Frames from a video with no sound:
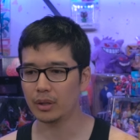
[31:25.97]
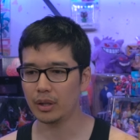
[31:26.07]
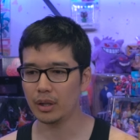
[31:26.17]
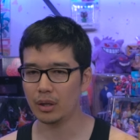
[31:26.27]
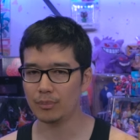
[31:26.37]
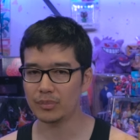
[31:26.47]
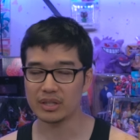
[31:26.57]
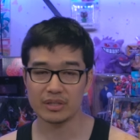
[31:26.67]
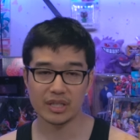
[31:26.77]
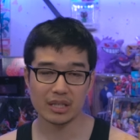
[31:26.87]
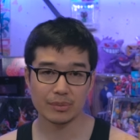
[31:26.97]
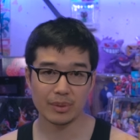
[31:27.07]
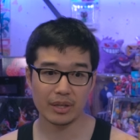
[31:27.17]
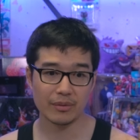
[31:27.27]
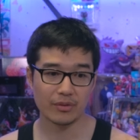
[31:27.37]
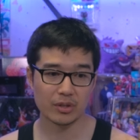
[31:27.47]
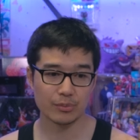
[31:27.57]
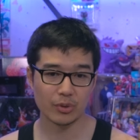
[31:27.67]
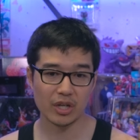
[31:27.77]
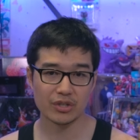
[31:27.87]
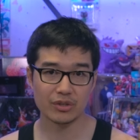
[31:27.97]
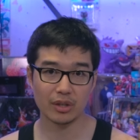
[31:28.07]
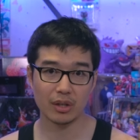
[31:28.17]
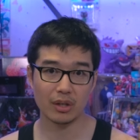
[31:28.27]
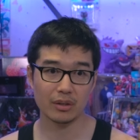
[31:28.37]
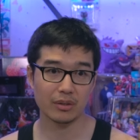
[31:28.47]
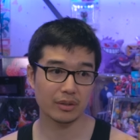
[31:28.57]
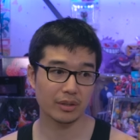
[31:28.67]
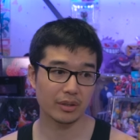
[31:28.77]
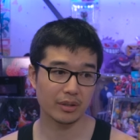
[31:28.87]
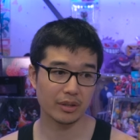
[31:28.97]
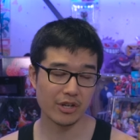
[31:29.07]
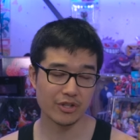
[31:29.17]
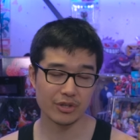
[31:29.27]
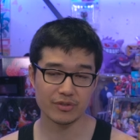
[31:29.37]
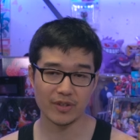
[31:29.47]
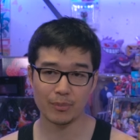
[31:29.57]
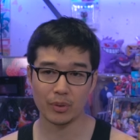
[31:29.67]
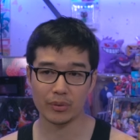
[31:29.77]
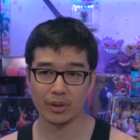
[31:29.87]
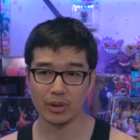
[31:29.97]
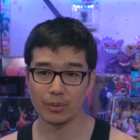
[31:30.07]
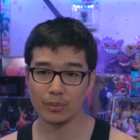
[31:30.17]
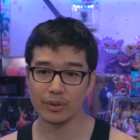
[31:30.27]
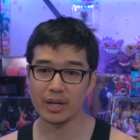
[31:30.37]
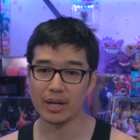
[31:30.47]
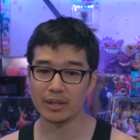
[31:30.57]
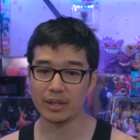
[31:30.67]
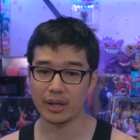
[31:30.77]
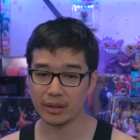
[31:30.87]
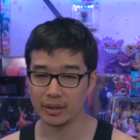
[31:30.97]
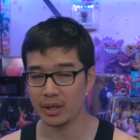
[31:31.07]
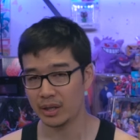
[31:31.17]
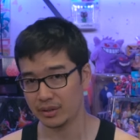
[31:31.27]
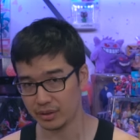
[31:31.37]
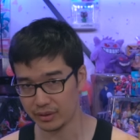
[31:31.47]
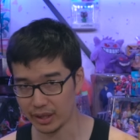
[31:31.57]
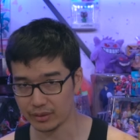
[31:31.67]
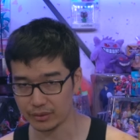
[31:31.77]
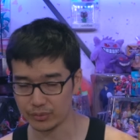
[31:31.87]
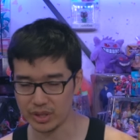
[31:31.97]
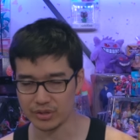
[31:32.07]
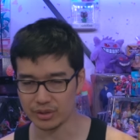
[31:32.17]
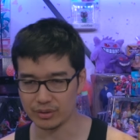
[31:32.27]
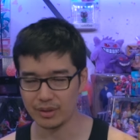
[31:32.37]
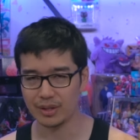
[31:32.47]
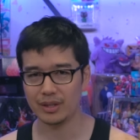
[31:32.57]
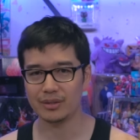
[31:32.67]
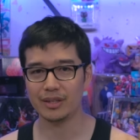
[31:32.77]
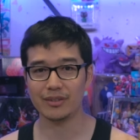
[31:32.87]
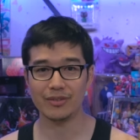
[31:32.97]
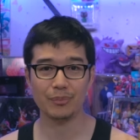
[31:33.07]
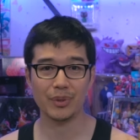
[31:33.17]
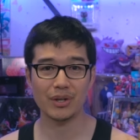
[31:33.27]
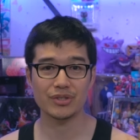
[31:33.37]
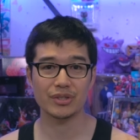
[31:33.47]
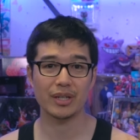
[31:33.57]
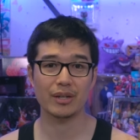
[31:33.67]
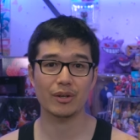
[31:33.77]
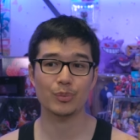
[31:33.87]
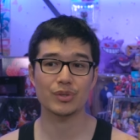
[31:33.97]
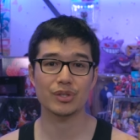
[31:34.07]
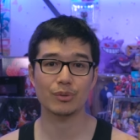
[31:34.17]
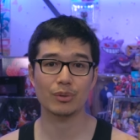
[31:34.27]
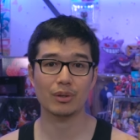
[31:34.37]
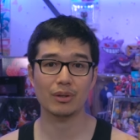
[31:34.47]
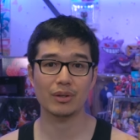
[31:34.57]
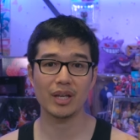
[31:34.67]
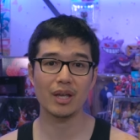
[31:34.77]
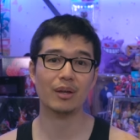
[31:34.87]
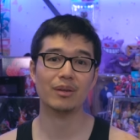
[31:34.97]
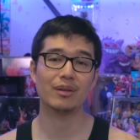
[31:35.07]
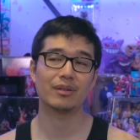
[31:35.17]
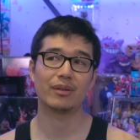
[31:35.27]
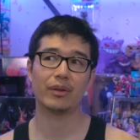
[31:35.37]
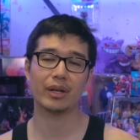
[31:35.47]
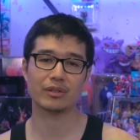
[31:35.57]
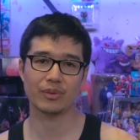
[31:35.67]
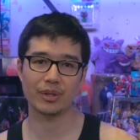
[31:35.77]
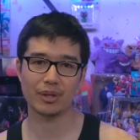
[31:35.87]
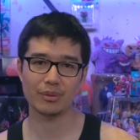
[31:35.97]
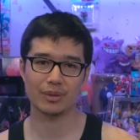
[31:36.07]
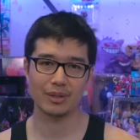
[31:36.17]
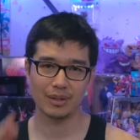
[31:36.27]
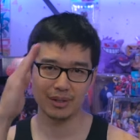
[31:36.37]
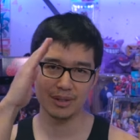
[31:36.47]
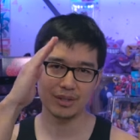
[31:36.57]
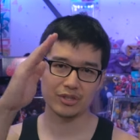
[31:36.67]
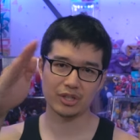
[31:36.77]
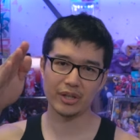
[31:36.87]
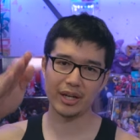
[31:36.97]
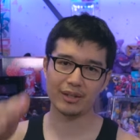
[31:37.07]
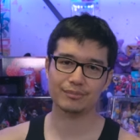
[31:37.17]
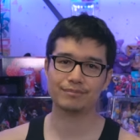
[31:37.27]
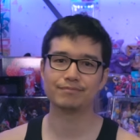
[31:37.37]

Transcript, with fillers: Um, but this has been my first impressions on Genshin's 5.0 aka the Natlan region. Thank you very much and hope to see you all in the next video. Sean out.